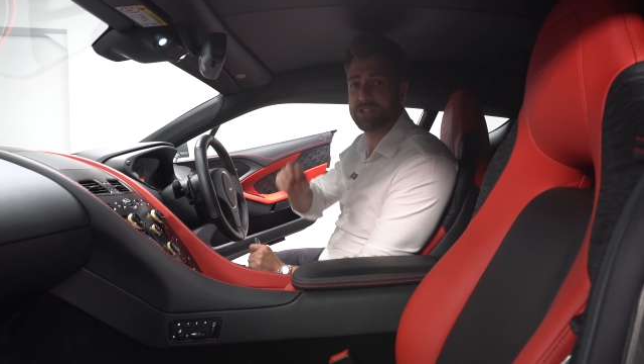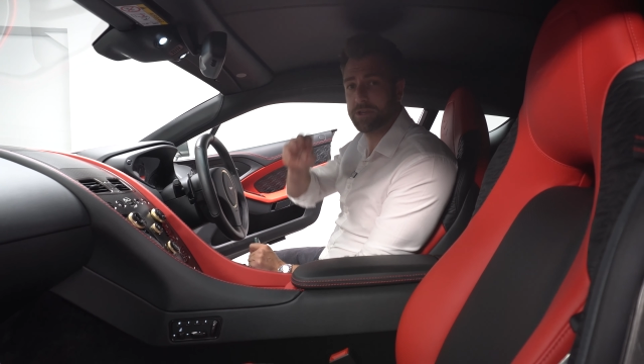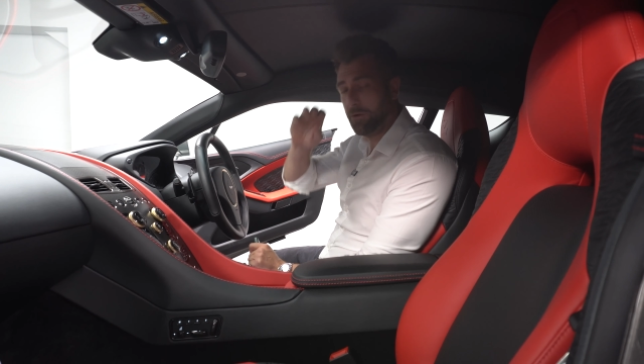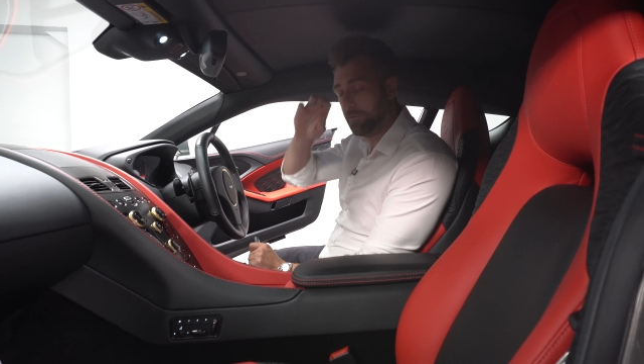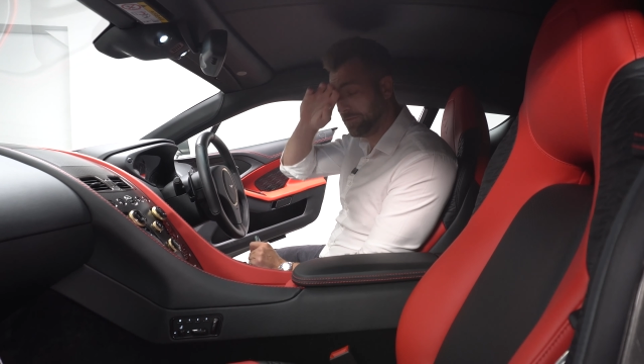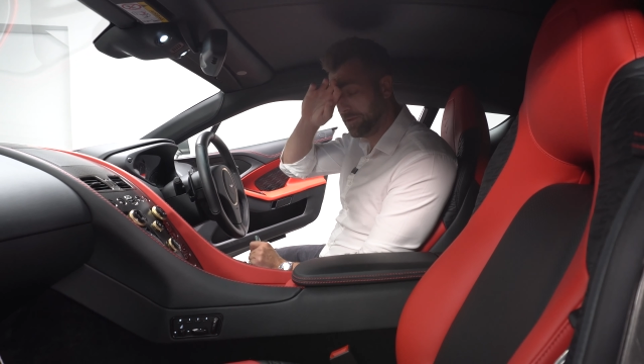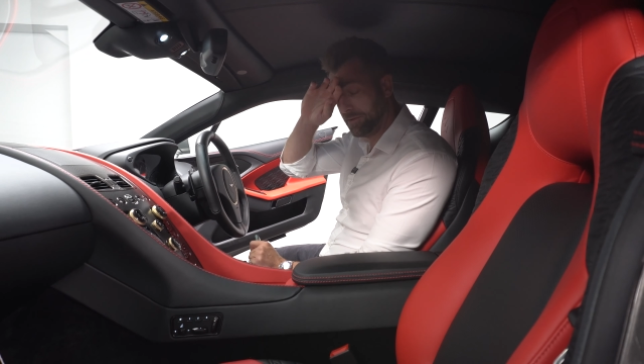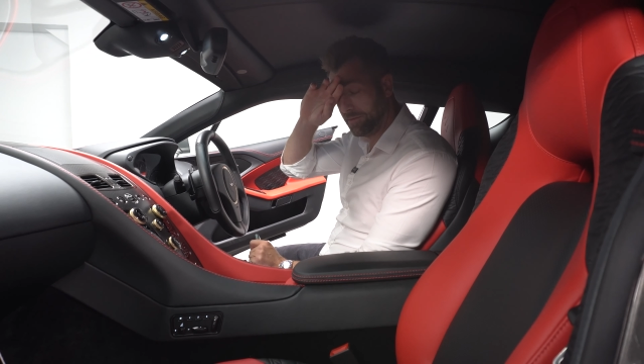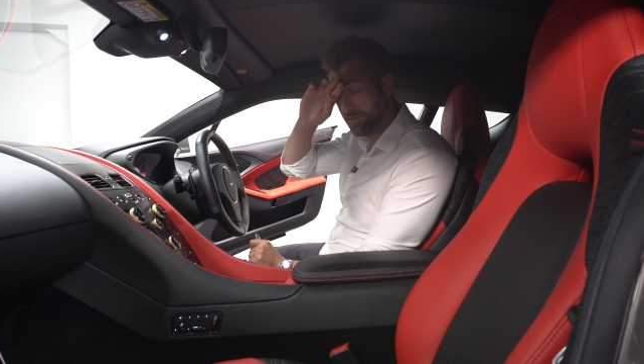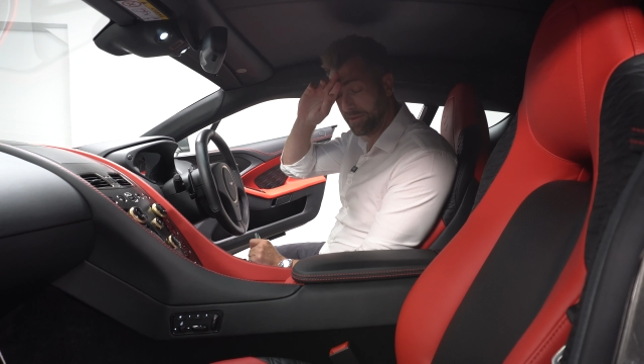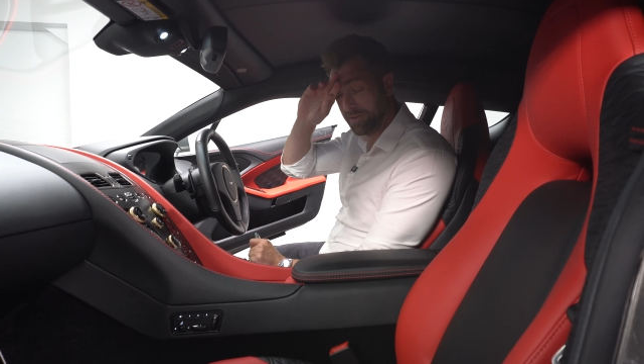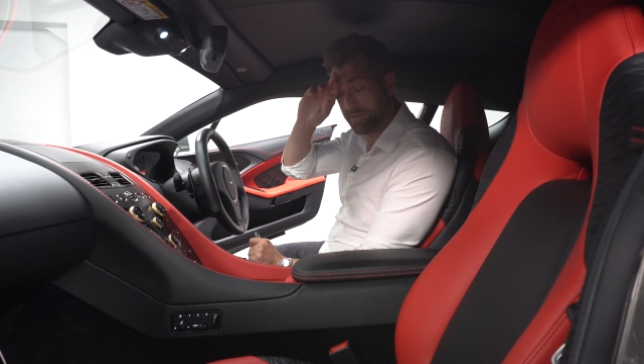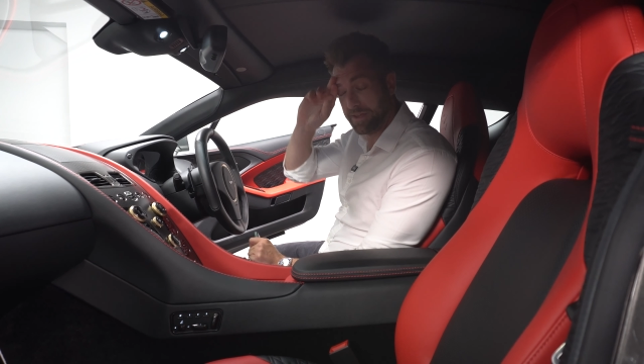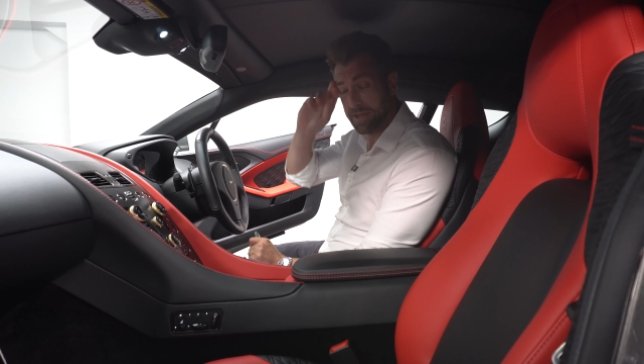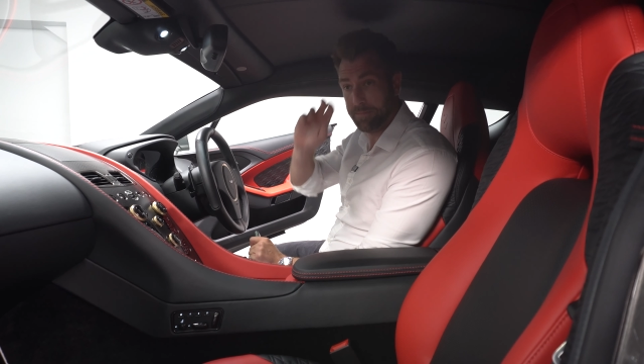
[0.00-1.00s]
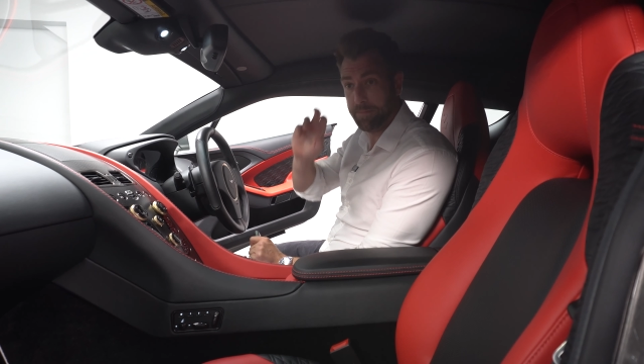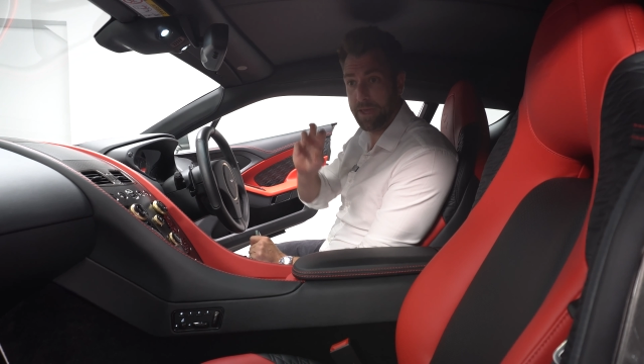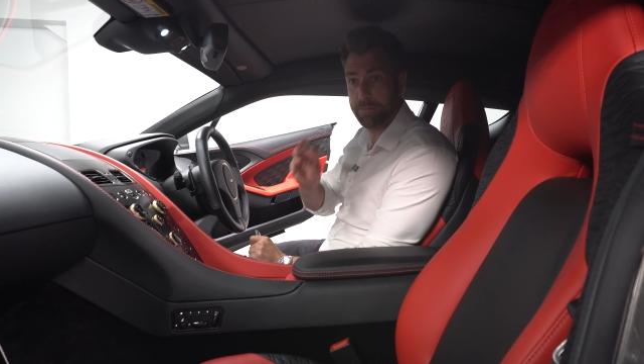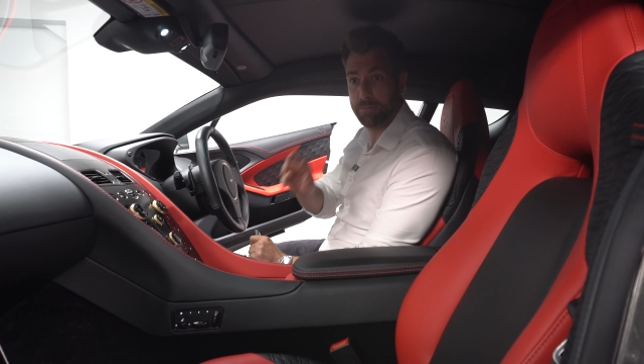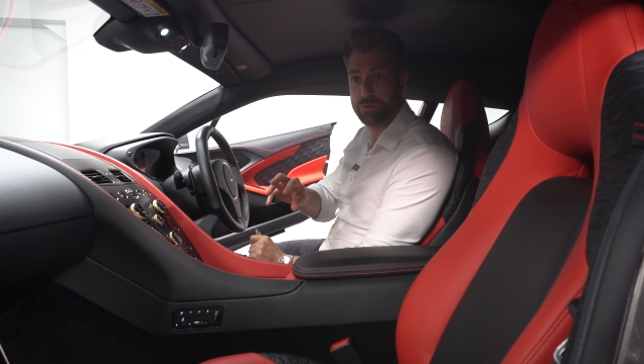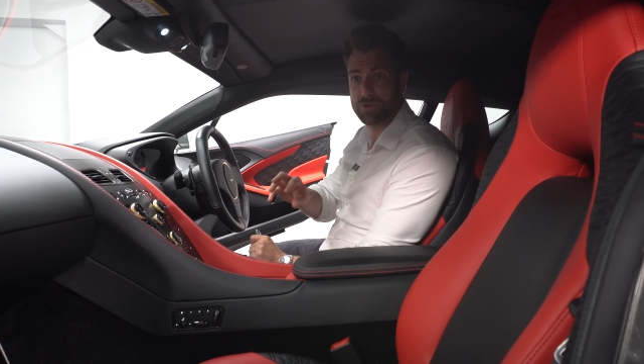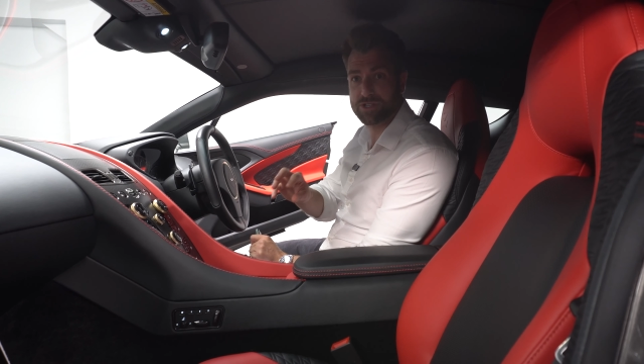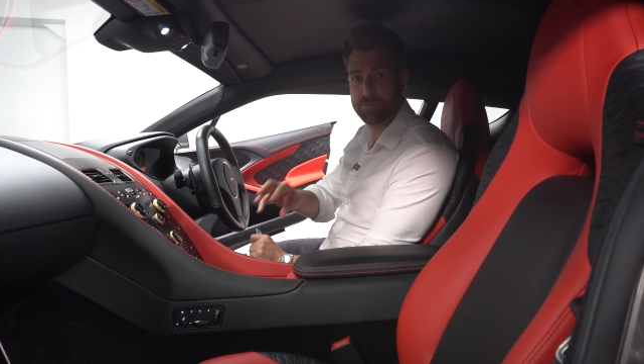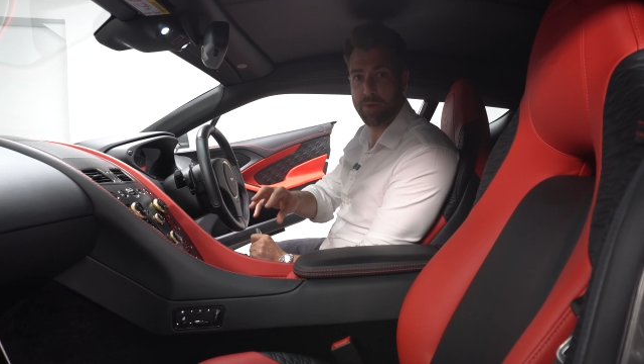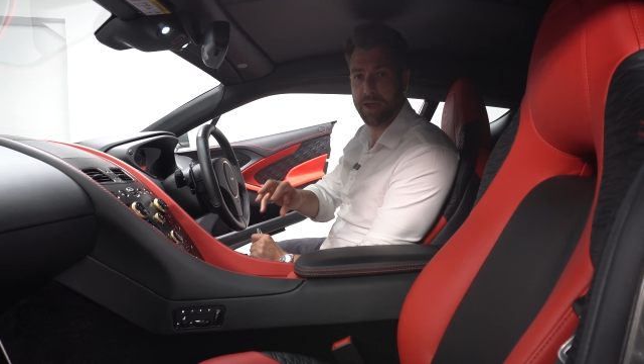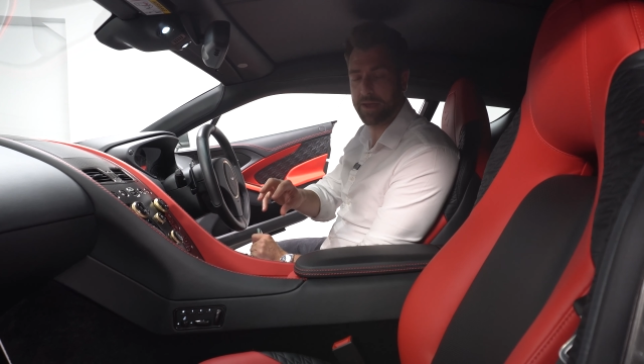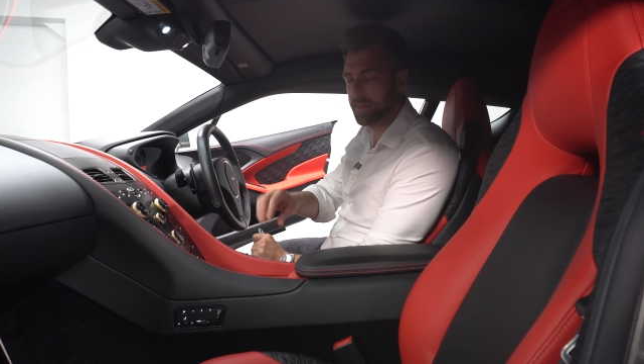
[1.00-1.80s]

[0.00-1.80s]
often see people spec